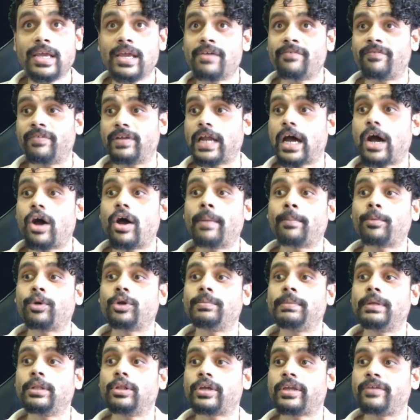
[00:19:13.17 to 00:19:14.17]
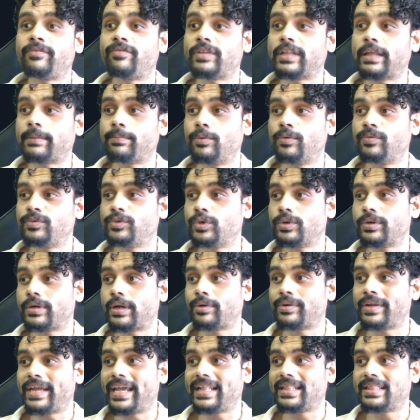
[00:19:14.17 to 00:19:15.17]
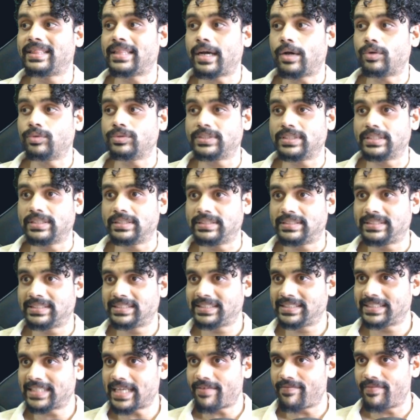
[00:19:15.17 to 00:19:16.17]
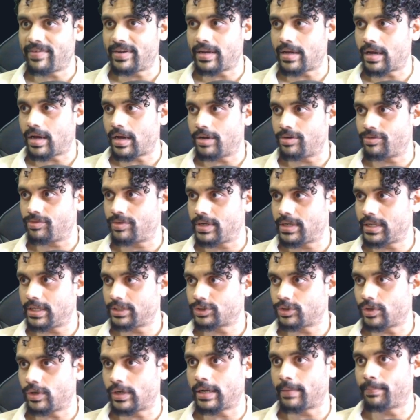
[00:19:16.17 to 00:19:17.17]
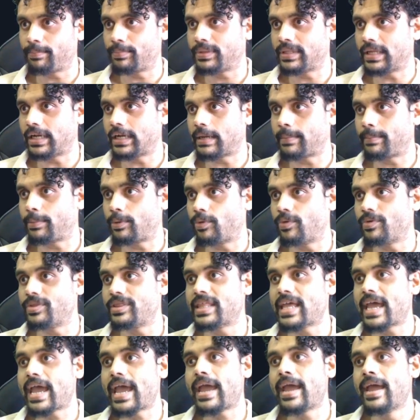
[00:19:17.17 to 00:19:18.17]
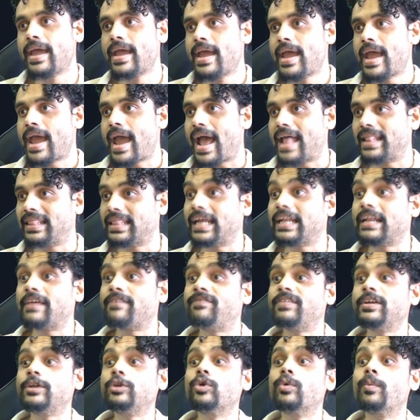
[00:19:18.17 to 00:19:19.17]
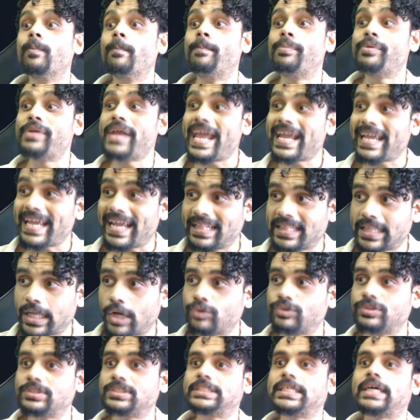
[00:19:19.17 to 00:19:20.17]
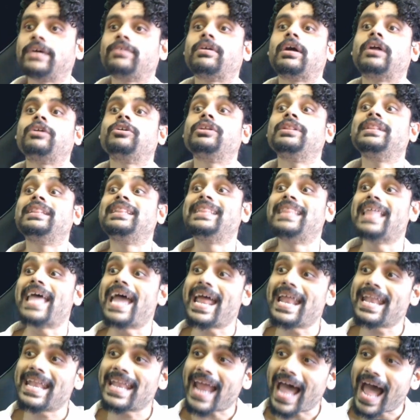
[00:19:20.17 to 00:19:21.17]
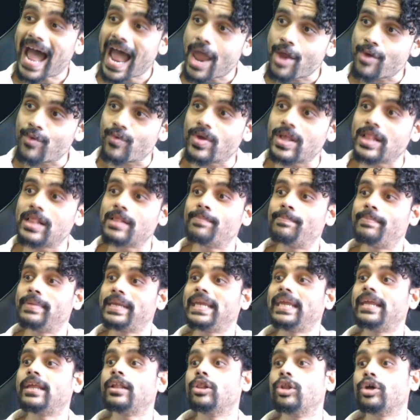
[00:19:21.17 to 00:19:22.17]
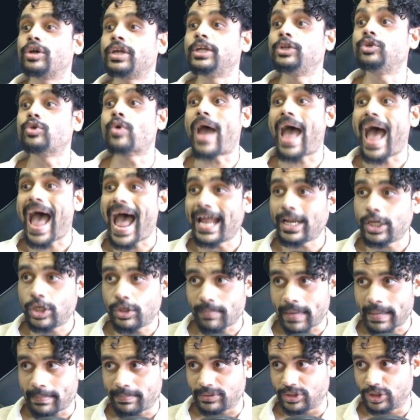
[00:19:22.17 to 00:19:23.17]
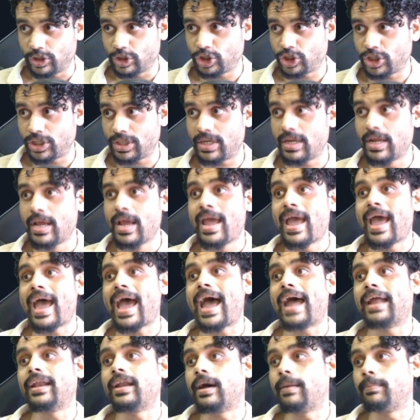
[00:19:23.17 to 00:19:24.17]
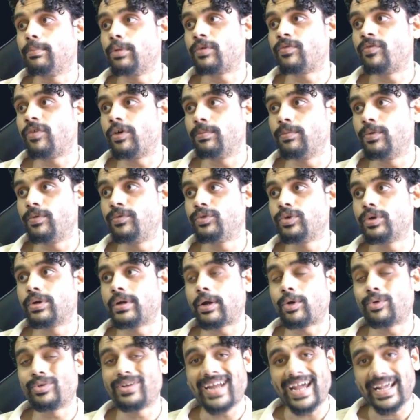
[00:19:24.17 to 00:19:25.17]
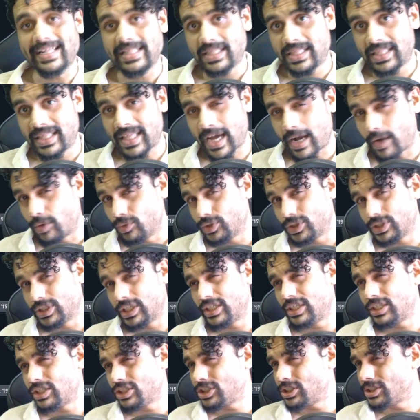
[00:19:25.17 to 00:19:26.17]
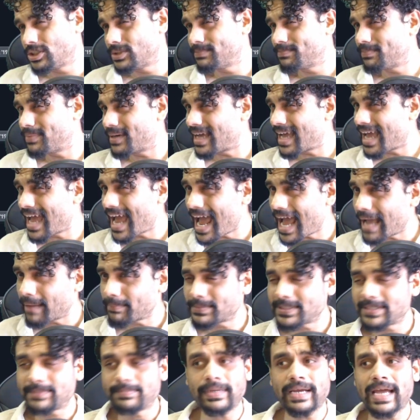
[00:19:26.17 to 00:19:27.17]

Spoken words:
For now, I'm going to be looking for that move to around 8,700. Let's go ahead and put that up over there. And then if we do break 8,700, then I will be looking to add to my position, and I'm looking for a move to around 9,000-ish, perhaps.